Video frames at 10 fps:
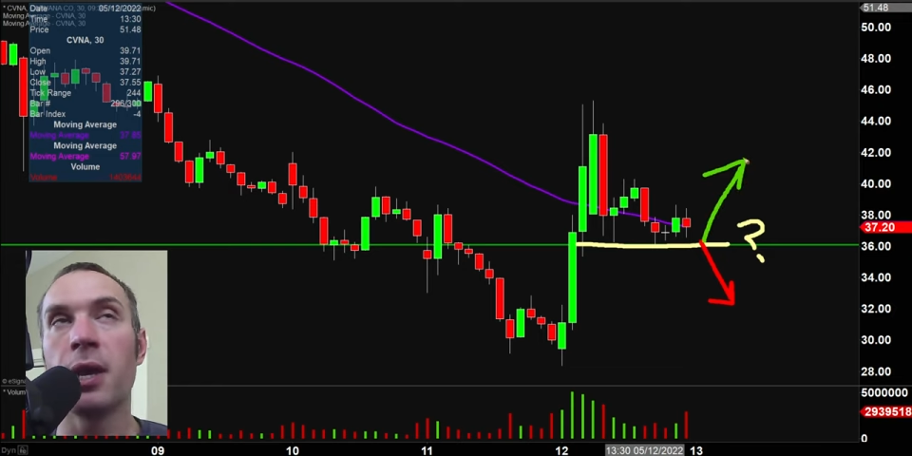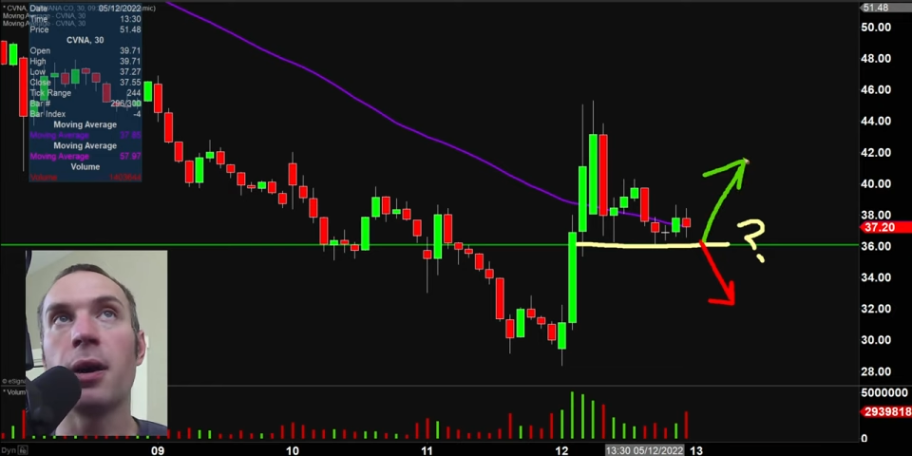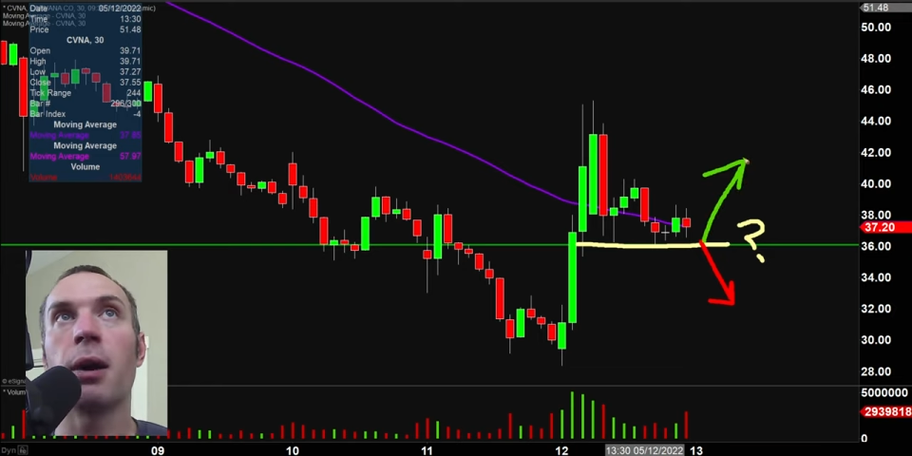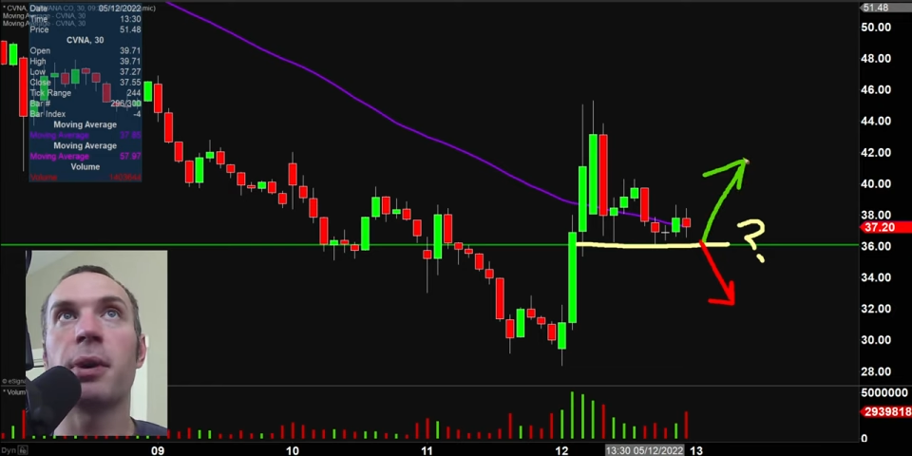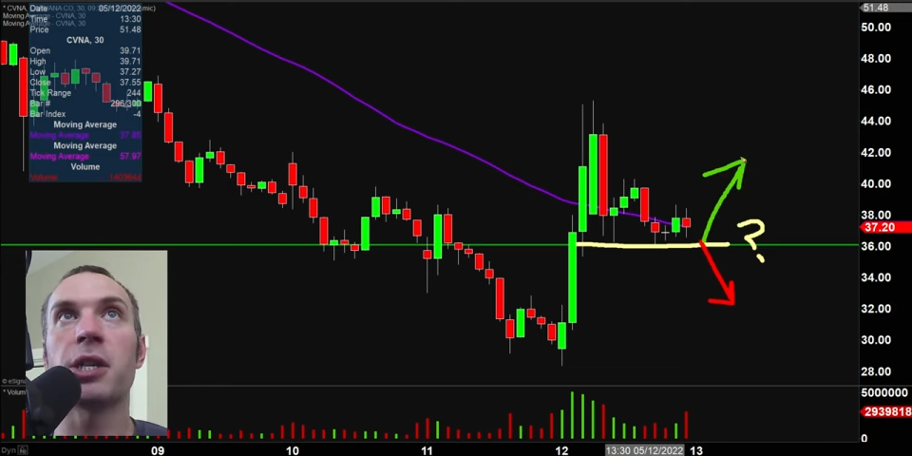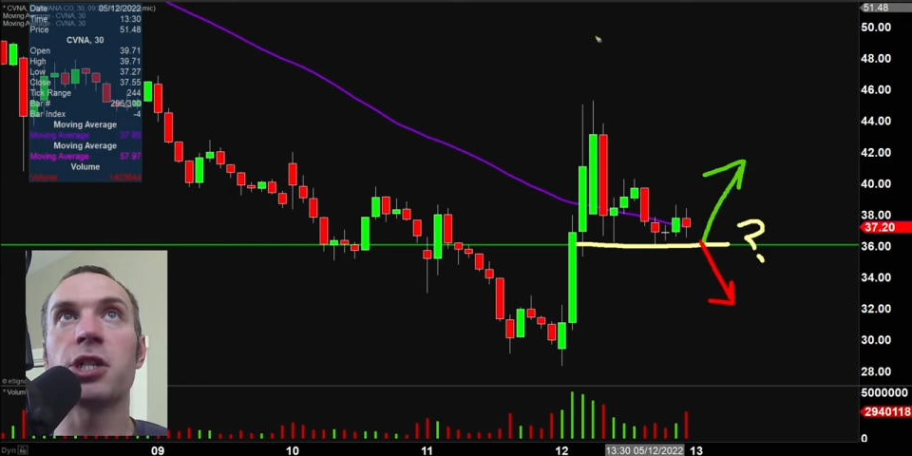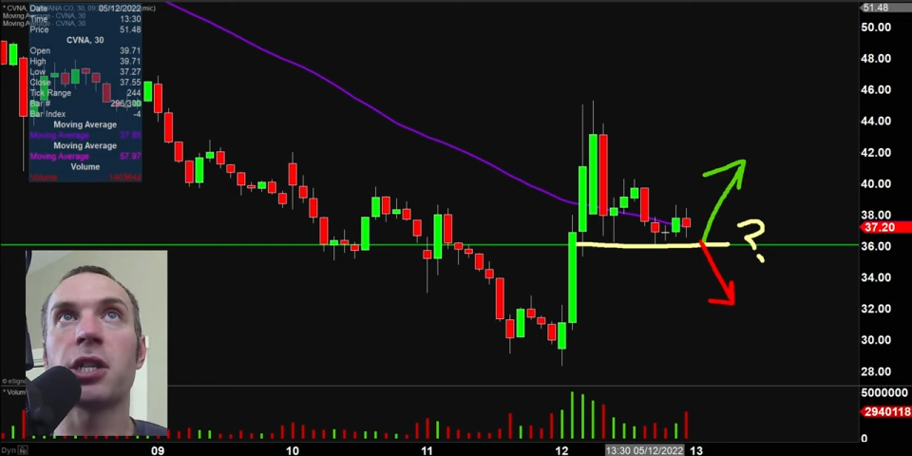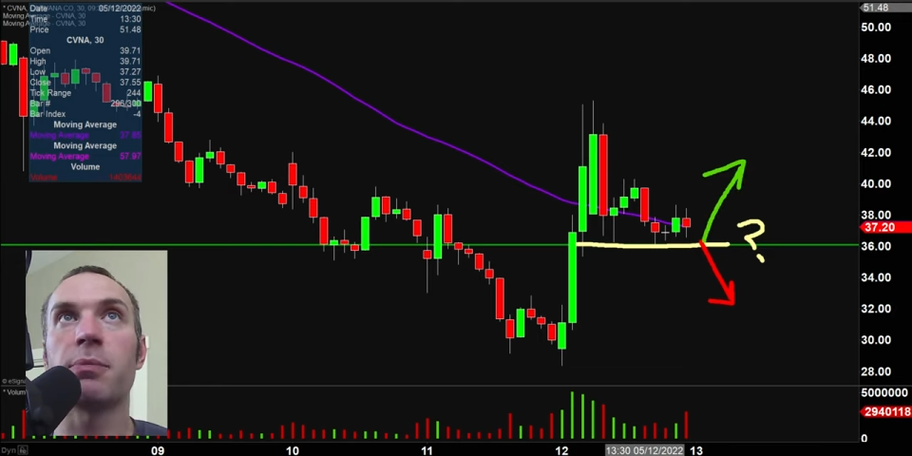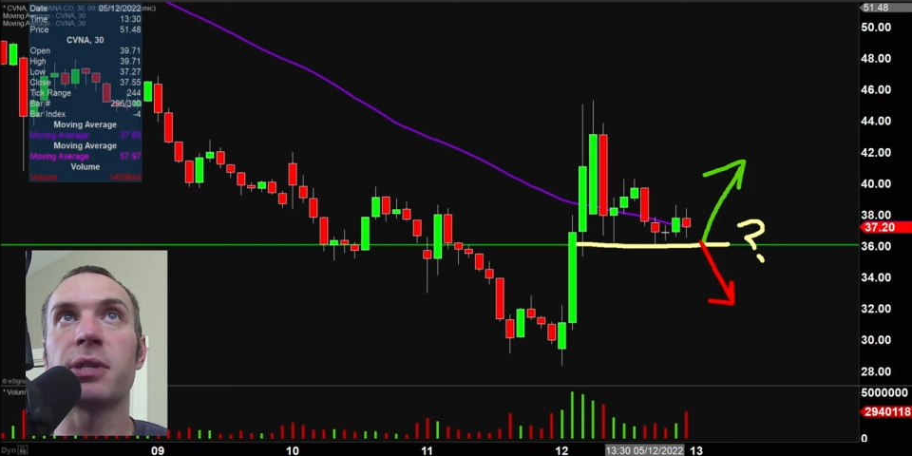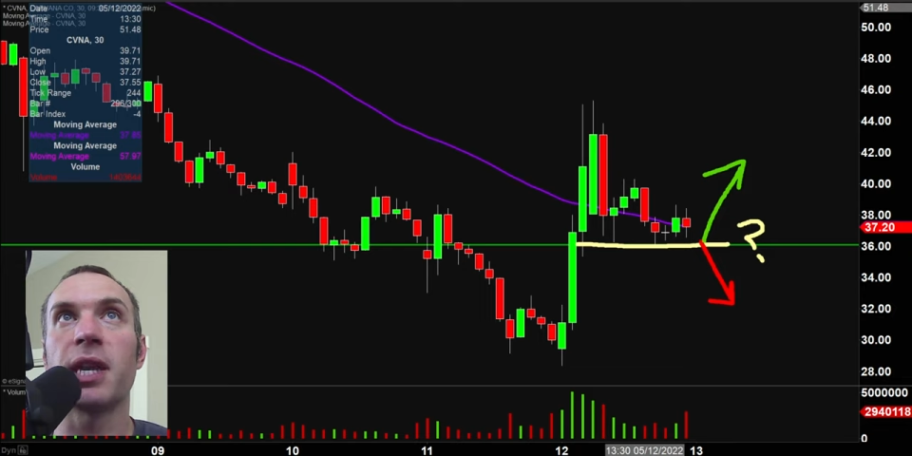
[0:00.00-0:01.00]
But it just
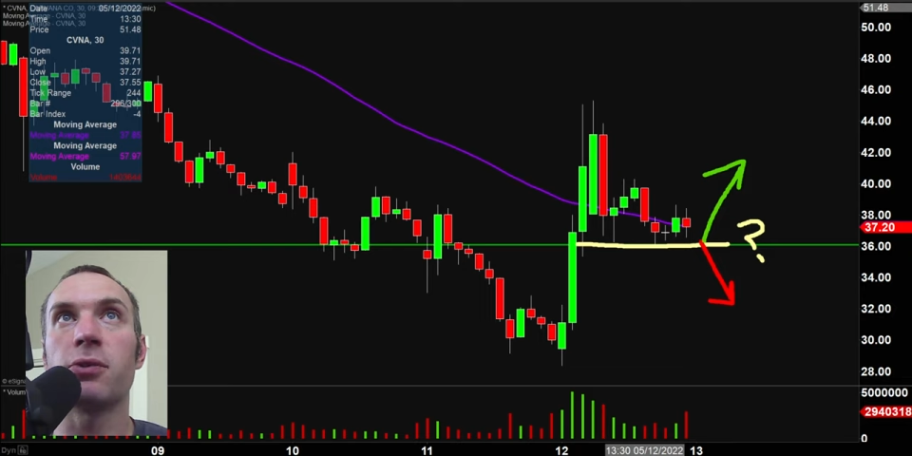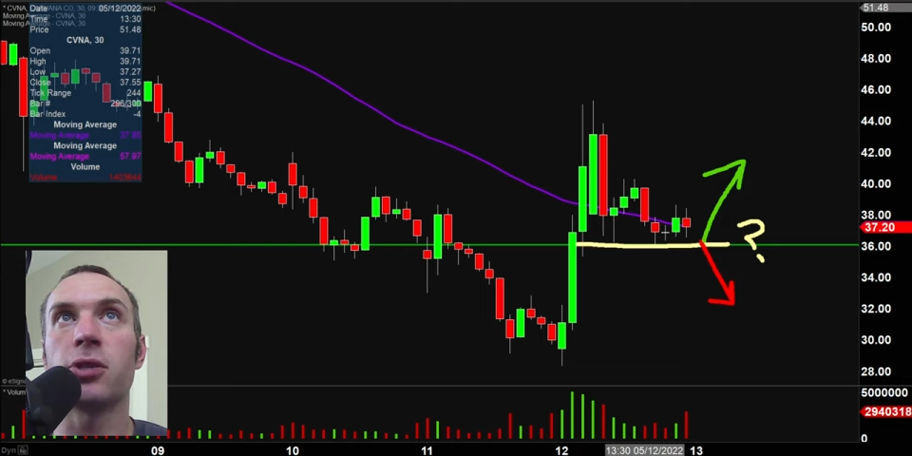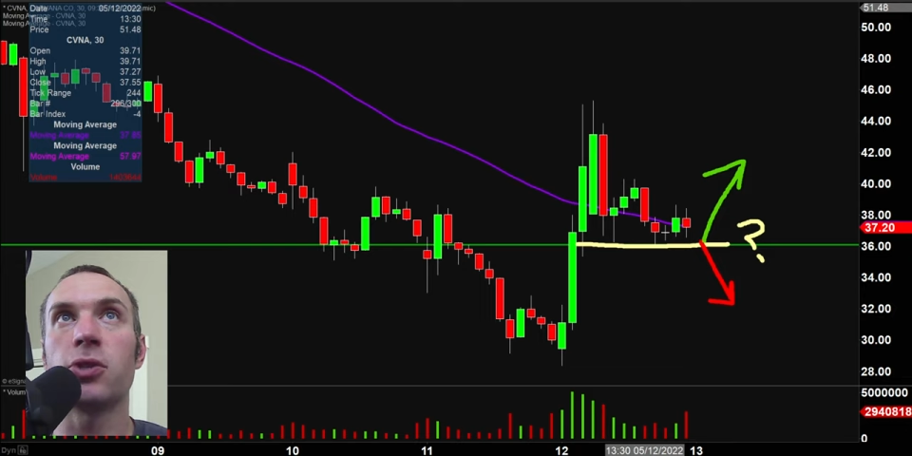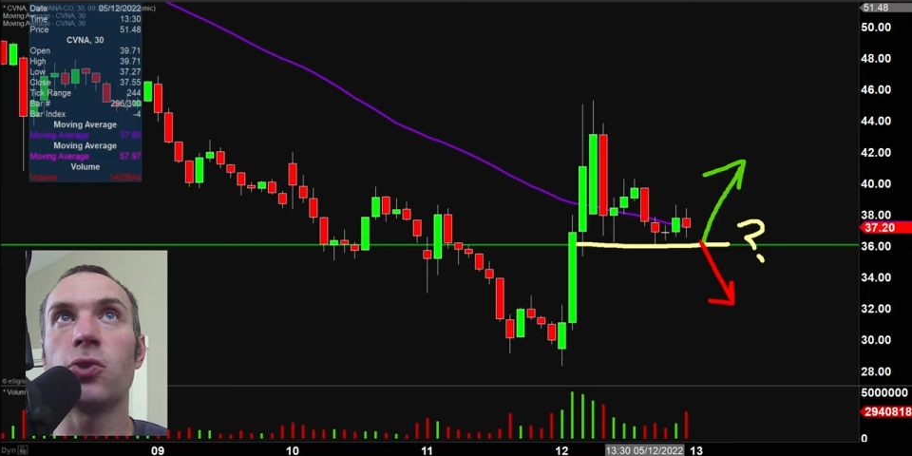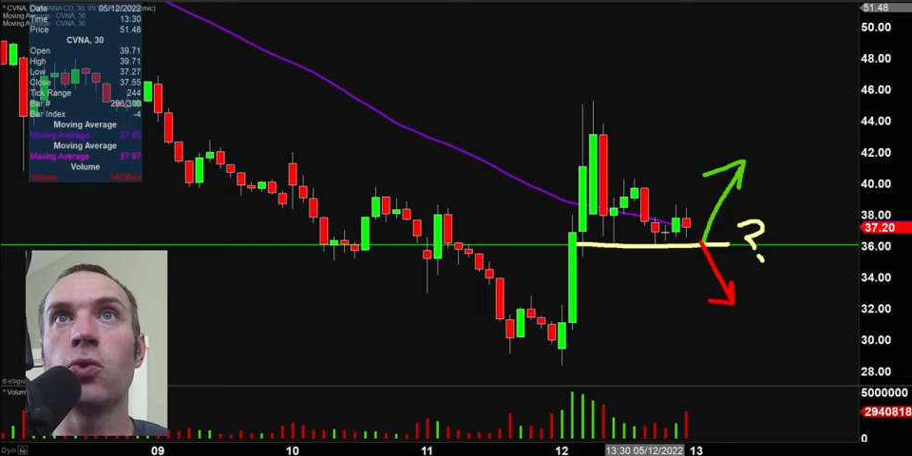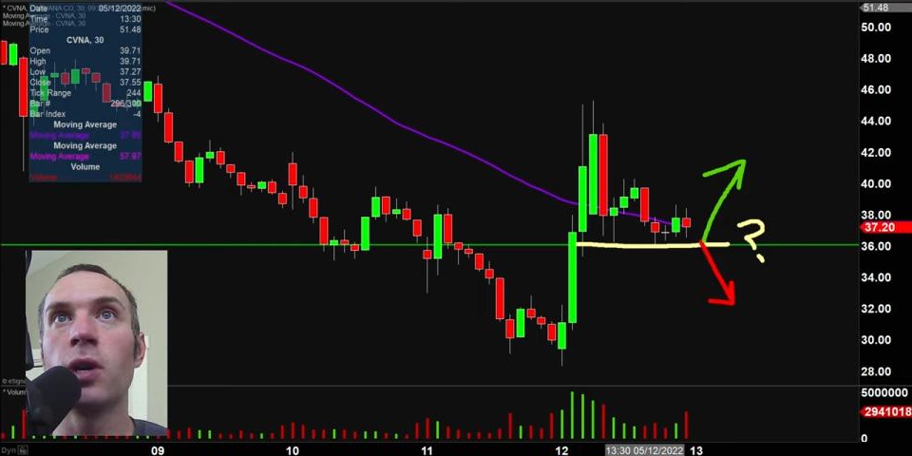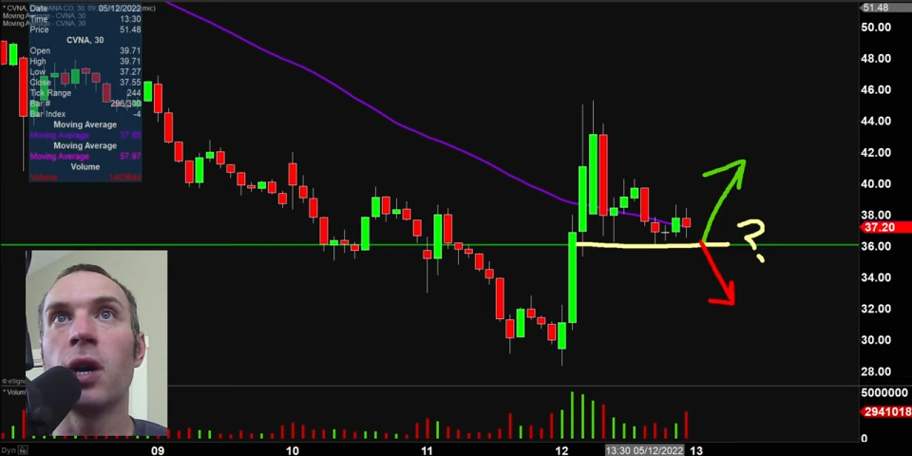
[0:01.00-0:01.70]
comes down to,